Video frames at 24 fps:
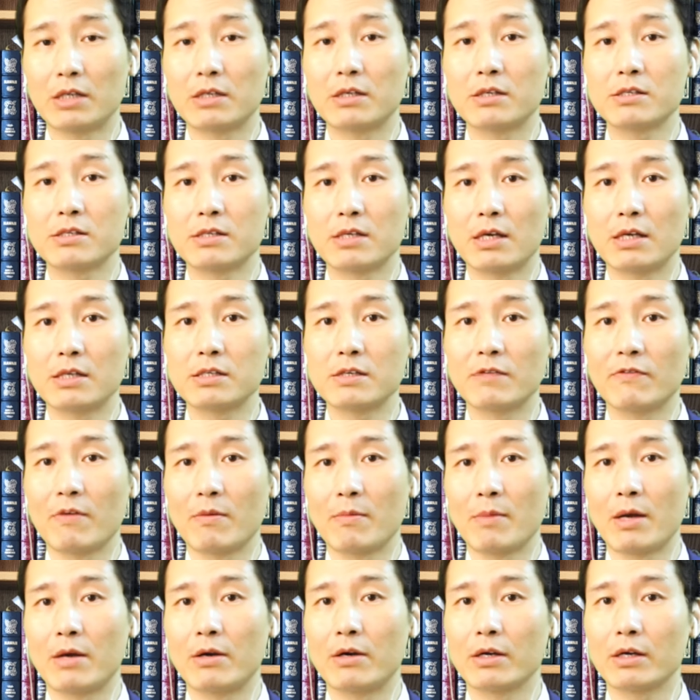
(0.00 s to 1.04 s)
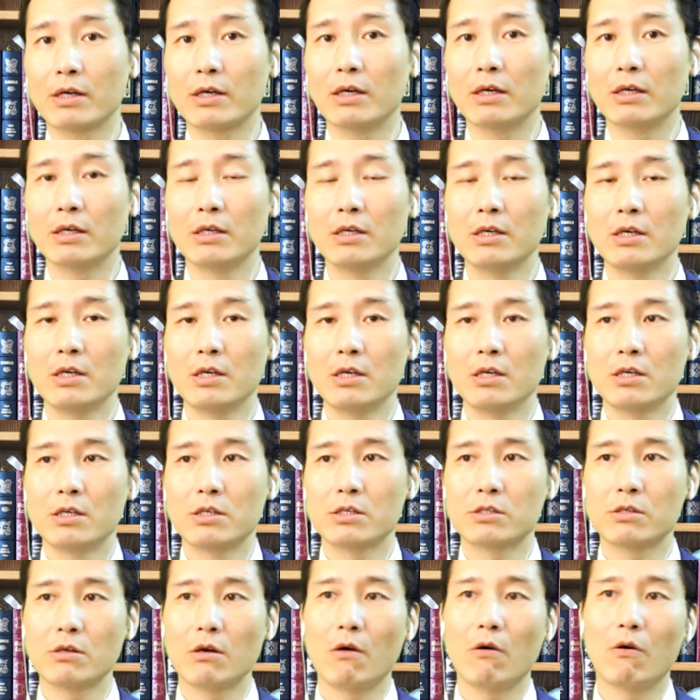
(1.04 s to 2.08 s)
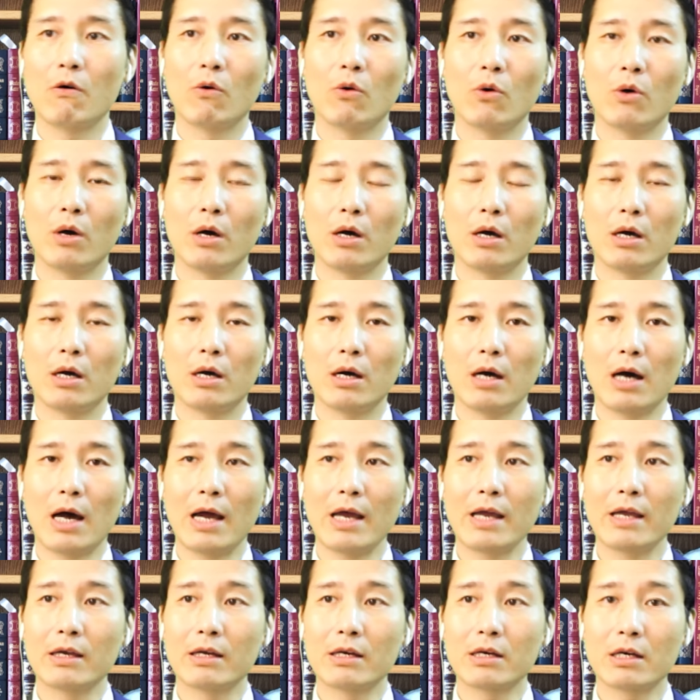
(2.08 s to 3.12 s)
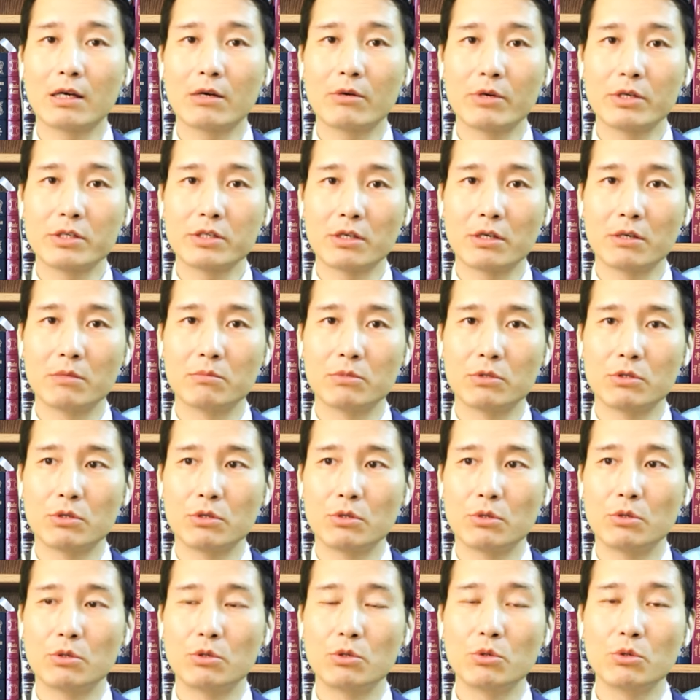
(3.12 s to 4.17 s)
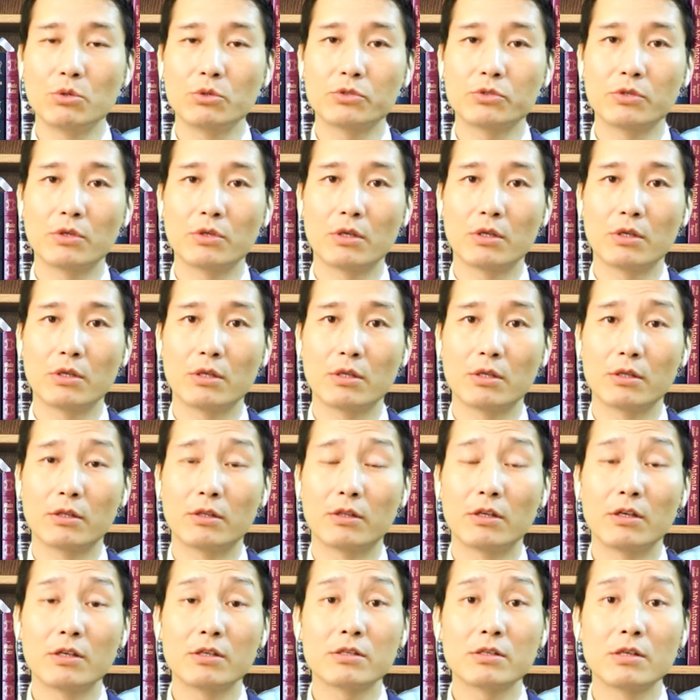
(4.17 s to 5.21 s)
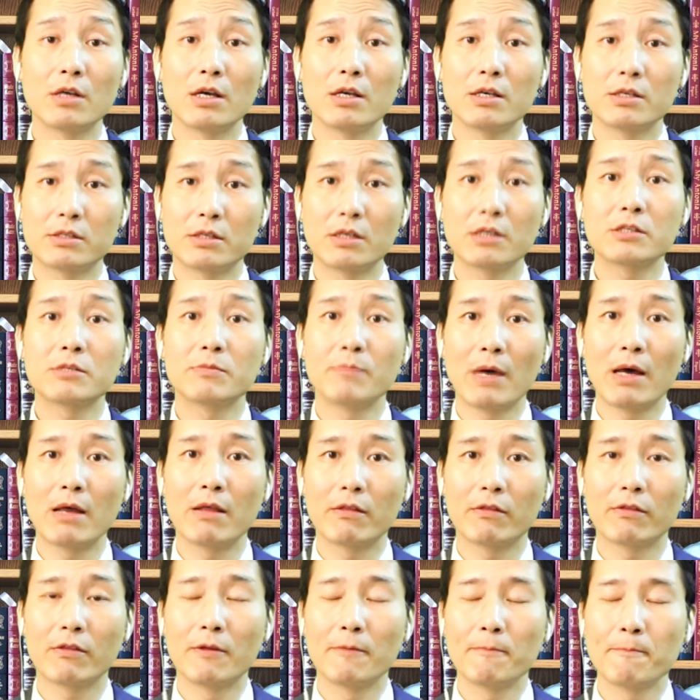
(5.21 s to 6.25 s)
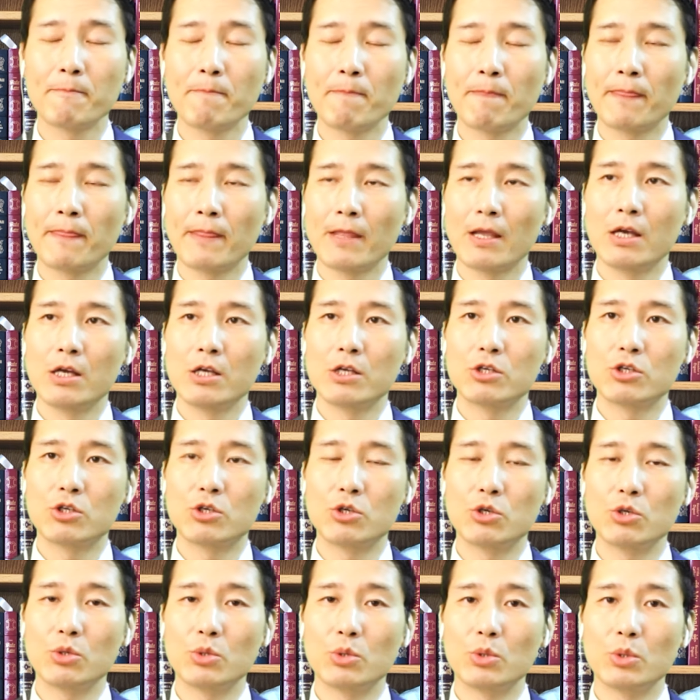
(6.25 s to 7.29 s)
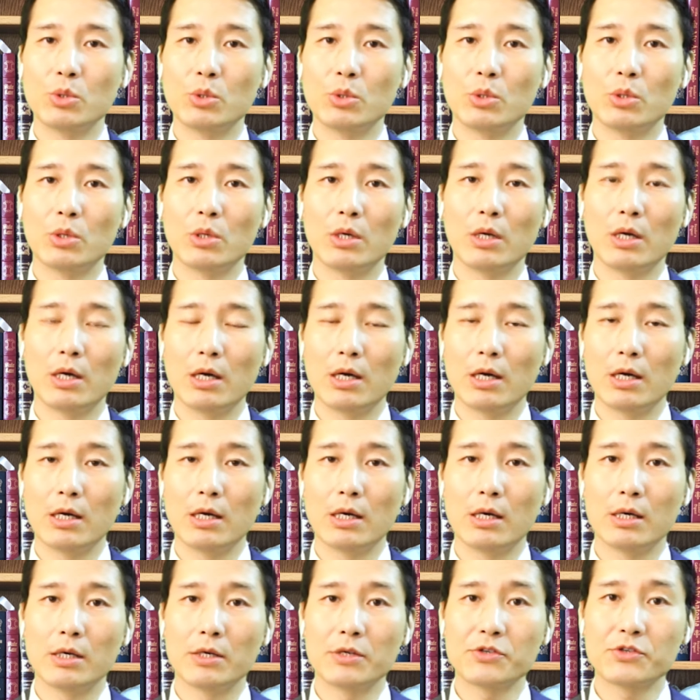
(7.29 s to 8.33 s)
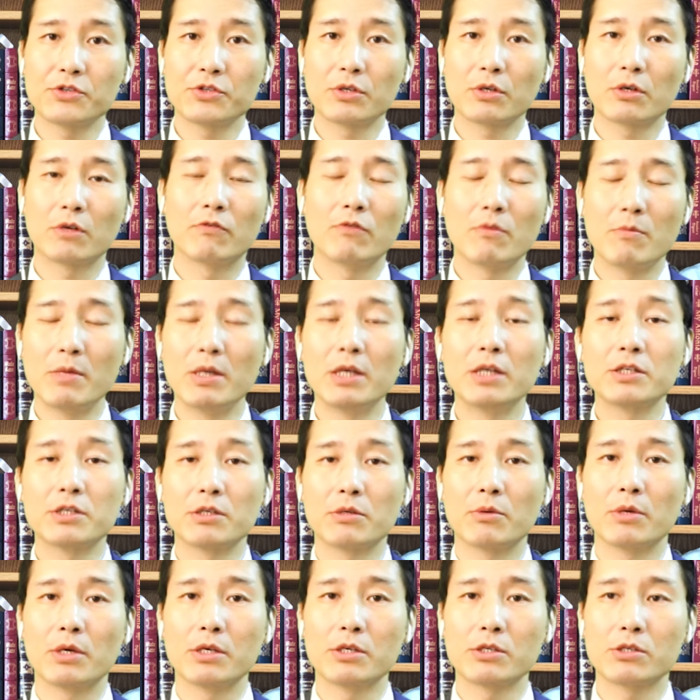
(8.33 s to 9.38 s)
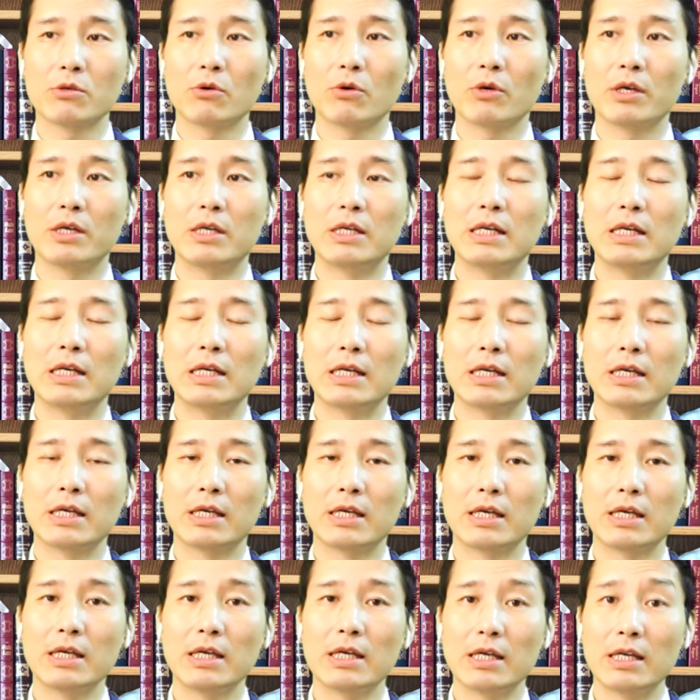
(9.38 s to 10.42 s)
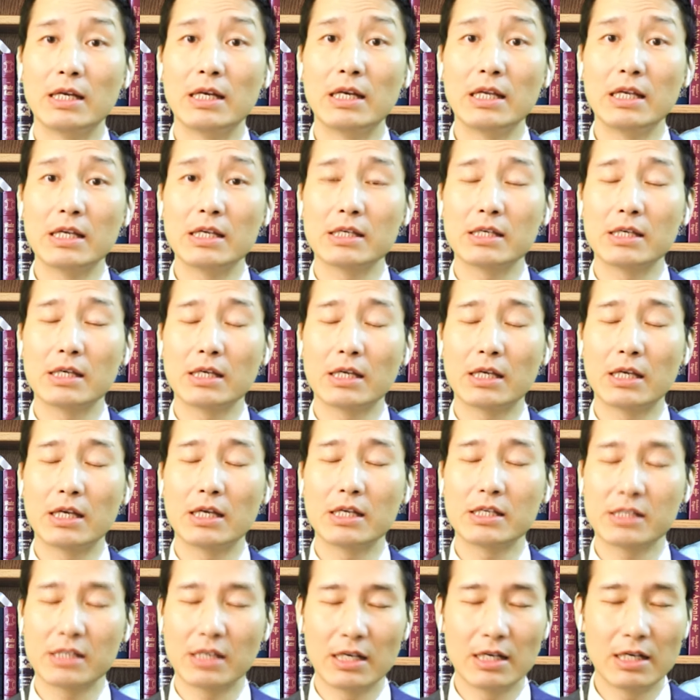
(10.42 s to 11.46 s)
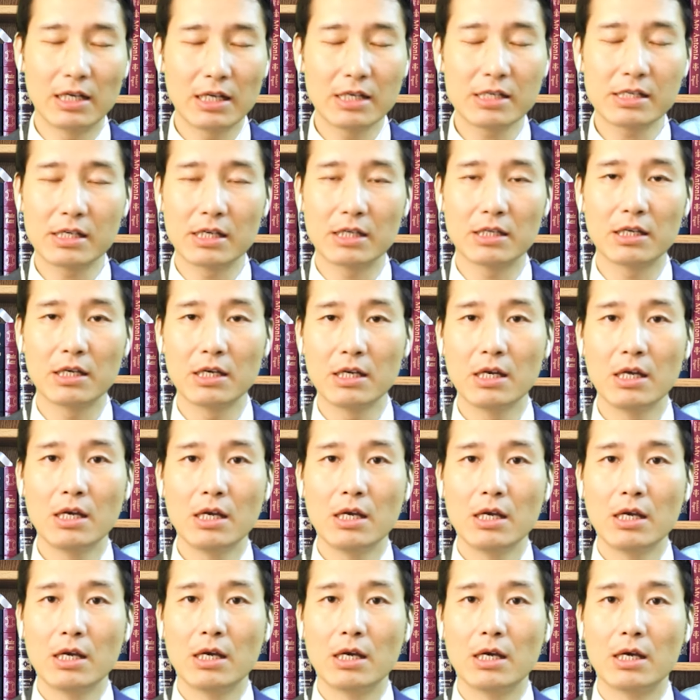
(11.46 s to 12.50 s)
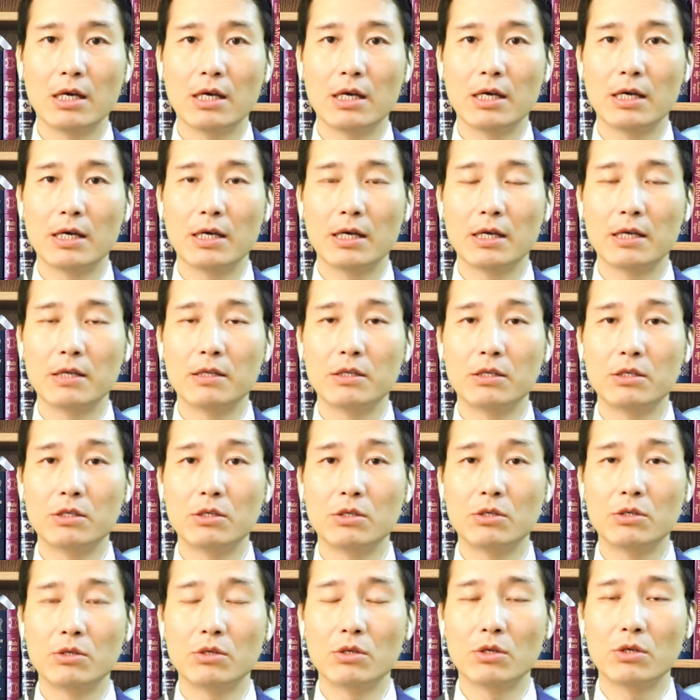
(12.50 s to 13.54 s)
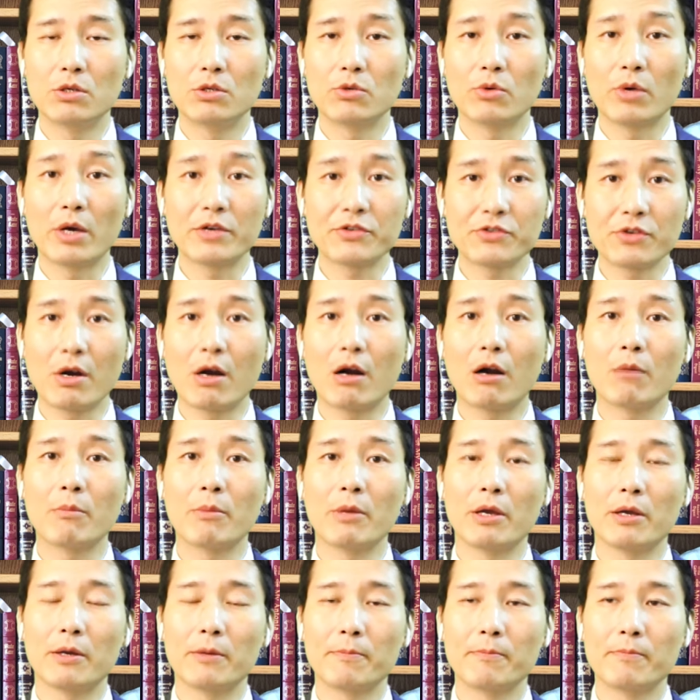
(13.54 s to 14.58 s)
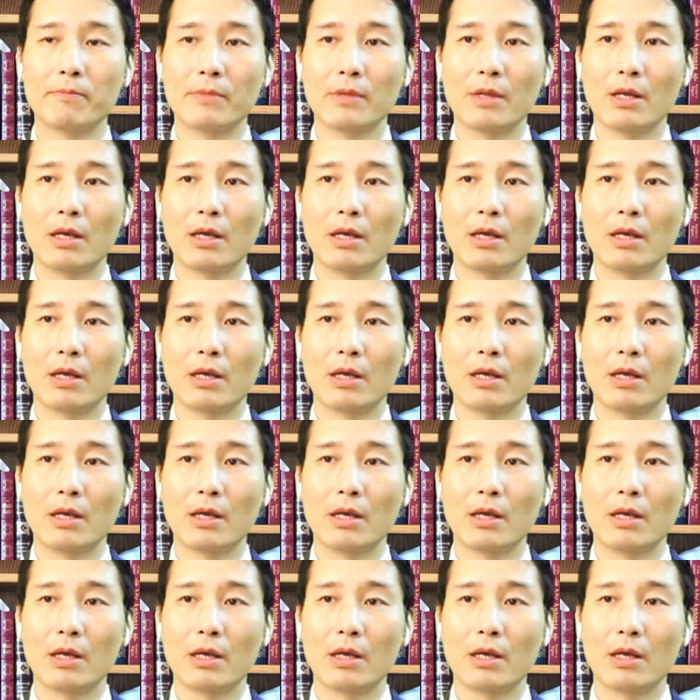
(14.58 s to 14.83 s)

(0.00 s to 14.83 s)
United States of America. So I encourage him to use these 6 months to serve the military. So he is enlisted in U.S. Army.